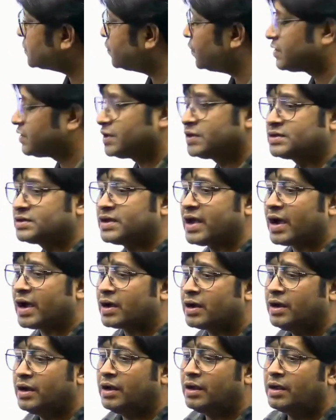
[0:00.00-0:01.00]
which
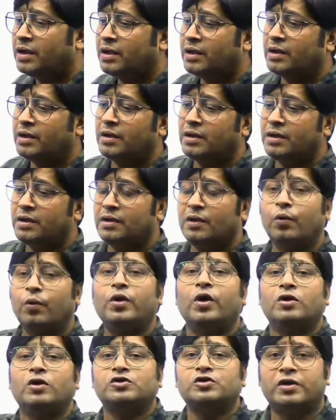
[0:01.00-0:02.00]
exactly
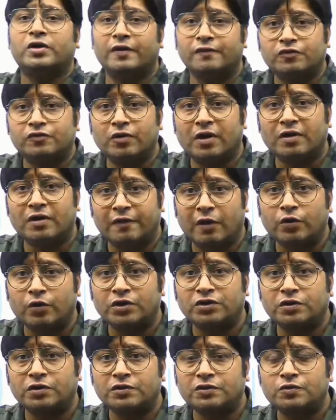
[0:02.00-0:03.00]
we also give to our
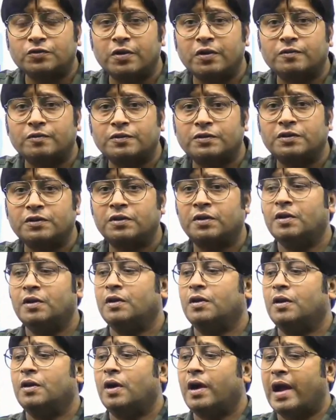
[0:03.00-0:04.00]
foundation students,
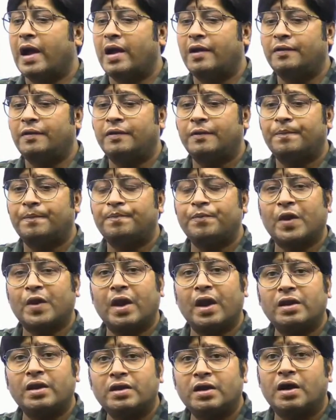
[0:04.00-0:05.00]
and
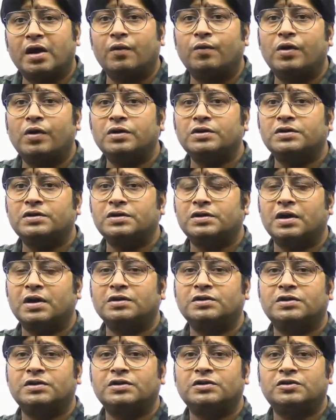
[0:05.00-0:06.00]
it
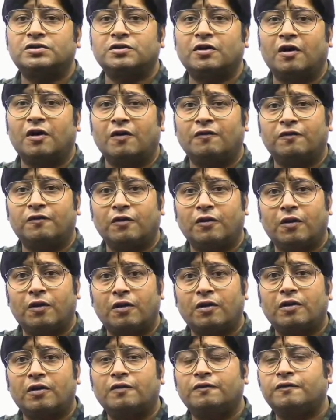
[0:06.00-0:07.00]
consists of a
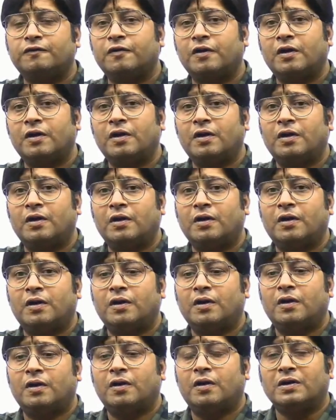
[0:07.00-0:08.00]
lot of
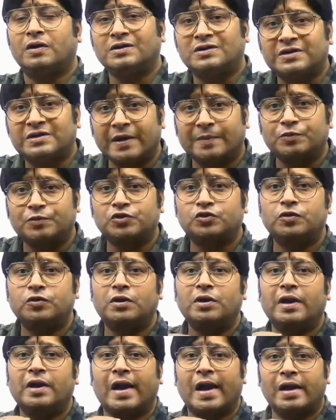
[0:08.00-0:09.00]

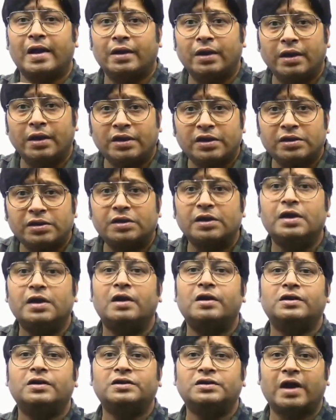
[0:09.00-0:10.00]
conceptual, analytical
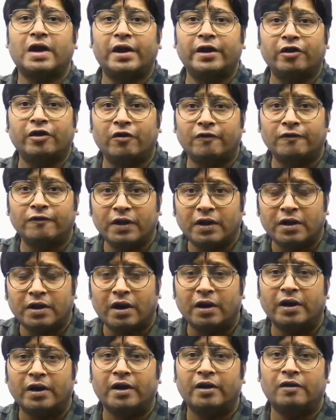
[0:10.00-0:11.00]
understanding of the
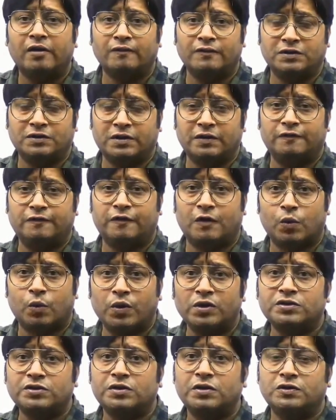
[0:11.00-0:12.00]
content, obviously, for
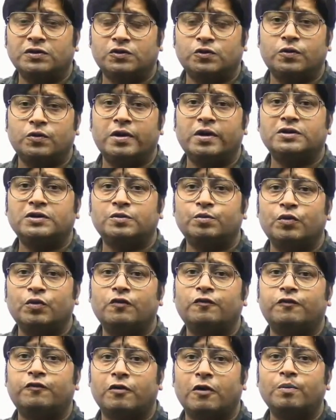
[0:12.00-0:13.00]
which the students
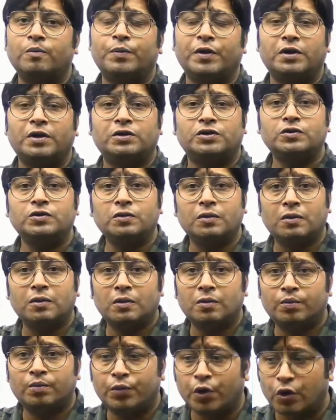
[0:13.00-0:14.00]
move from pillar to
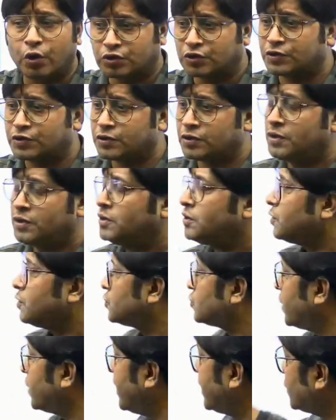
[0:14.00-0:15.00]
post. So it